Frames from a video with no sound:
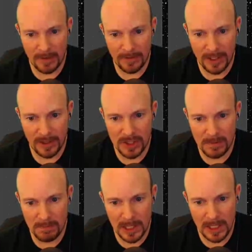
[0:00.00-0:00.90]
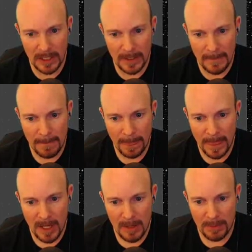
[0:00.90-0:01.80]
Federation B,
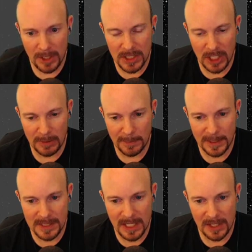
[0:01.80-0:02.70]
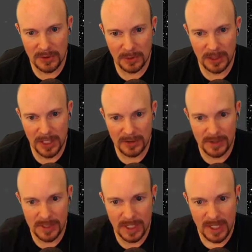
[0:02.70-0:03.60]
pretty terrible, but it's got dual
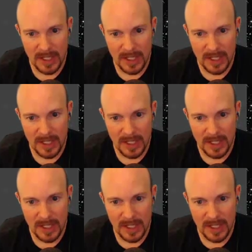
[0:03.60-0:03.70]
lasers.